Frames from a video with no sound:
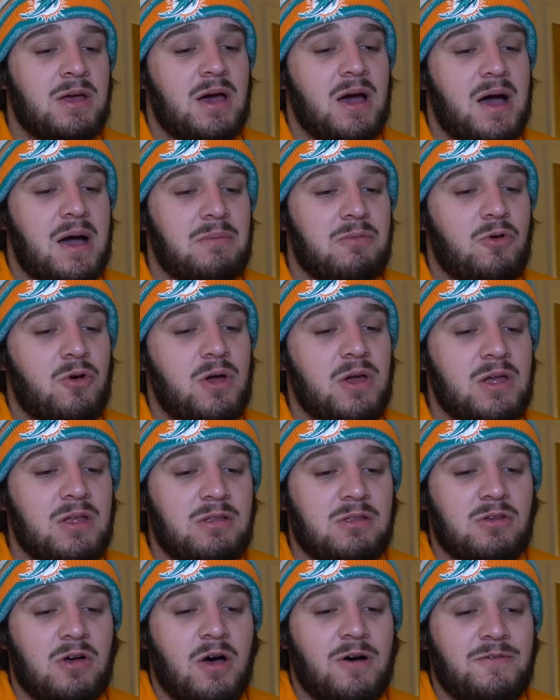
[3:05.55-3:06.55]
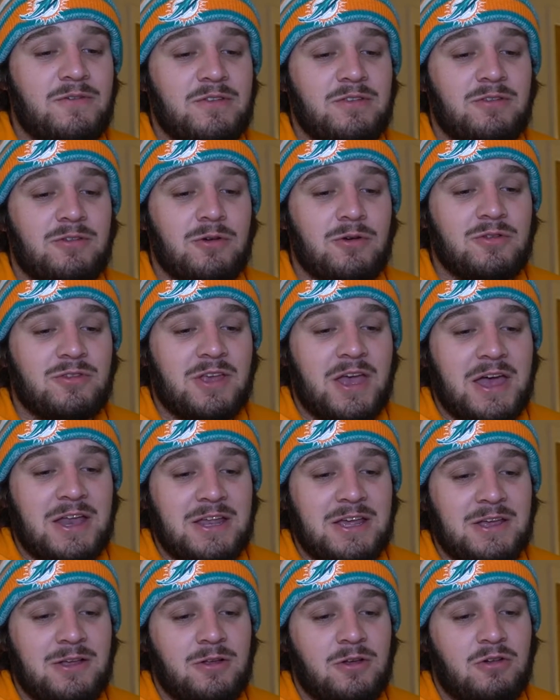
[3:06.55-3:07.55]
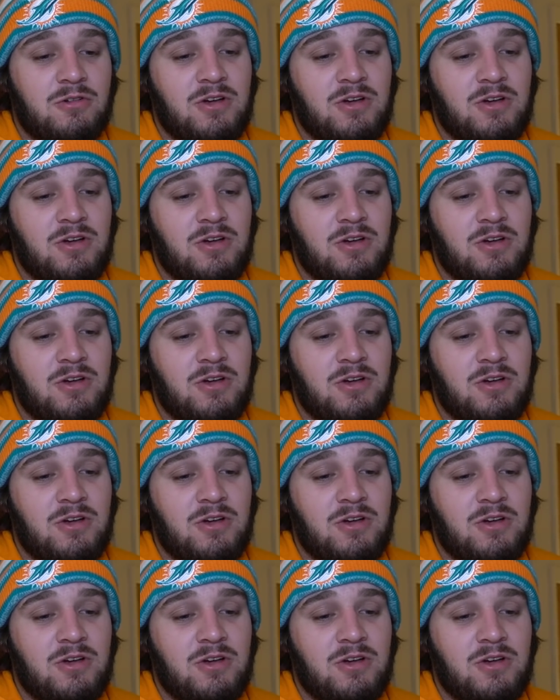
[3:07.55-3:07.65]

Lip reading: I'm going Dolphins. So is Eddie.